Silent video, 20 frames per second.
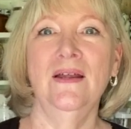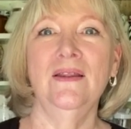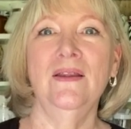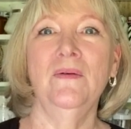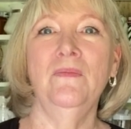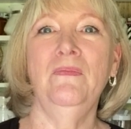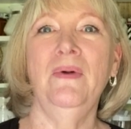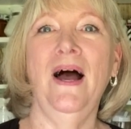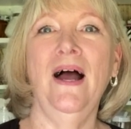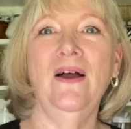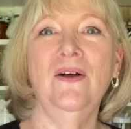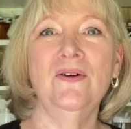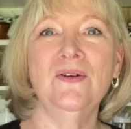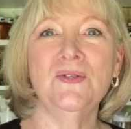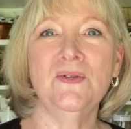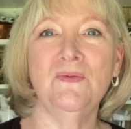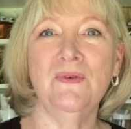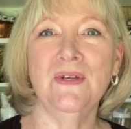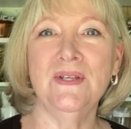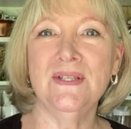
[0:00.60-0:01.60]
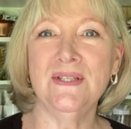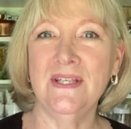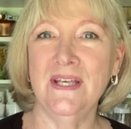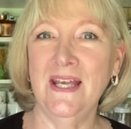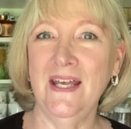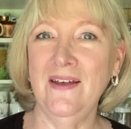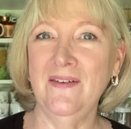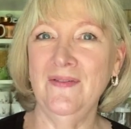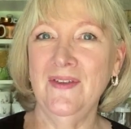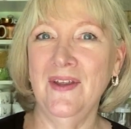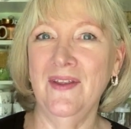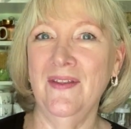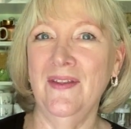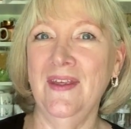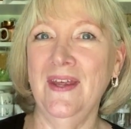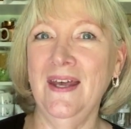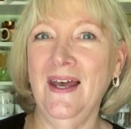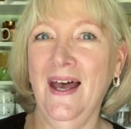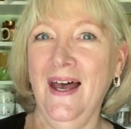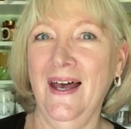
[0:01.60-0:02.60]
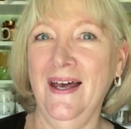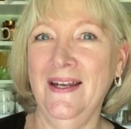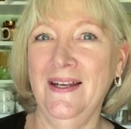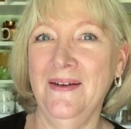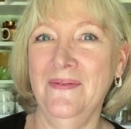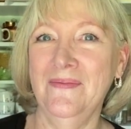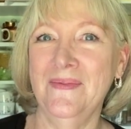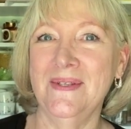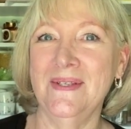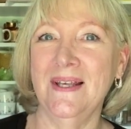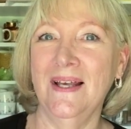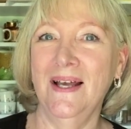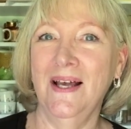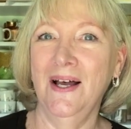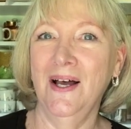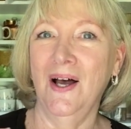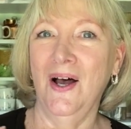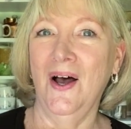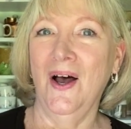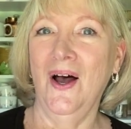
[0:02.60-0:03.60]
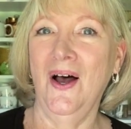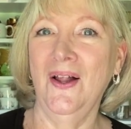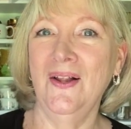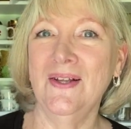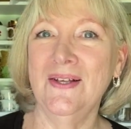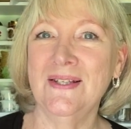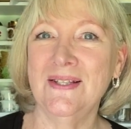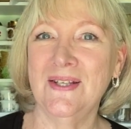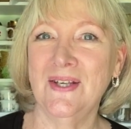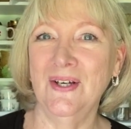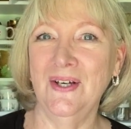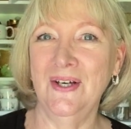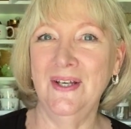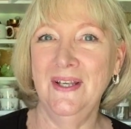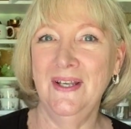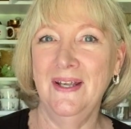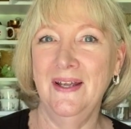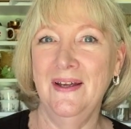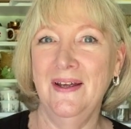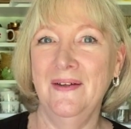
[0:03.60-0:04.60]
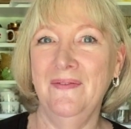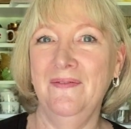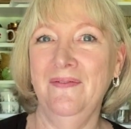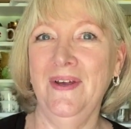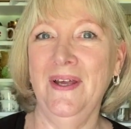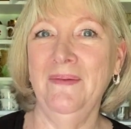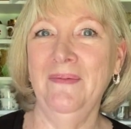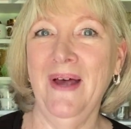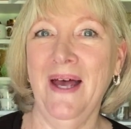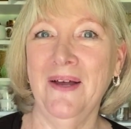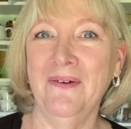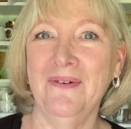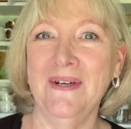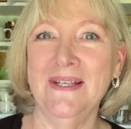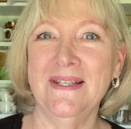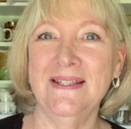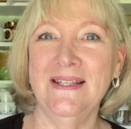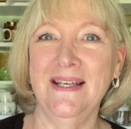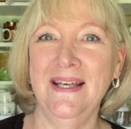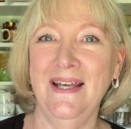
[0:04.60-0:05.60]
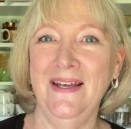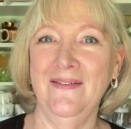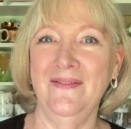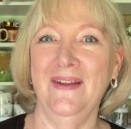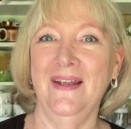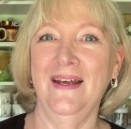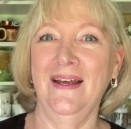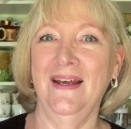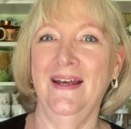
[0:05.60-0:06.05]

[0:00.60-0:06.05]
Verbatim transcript: The buyers received the items. All is good. Feedback received.